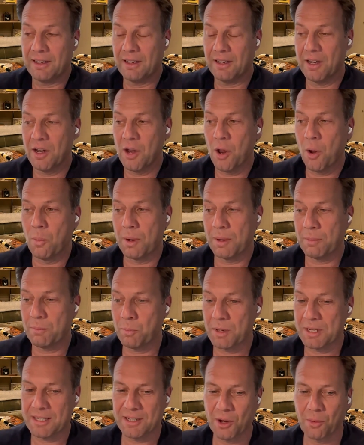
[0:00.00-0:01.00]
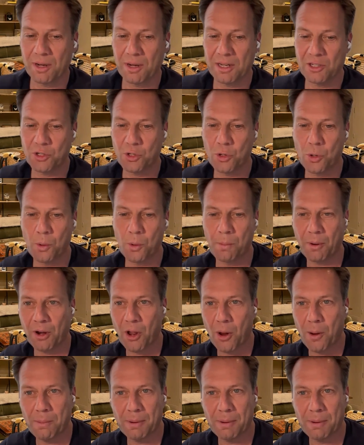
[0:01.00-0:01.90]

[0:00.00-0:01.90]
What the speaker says: we're still in 2.0,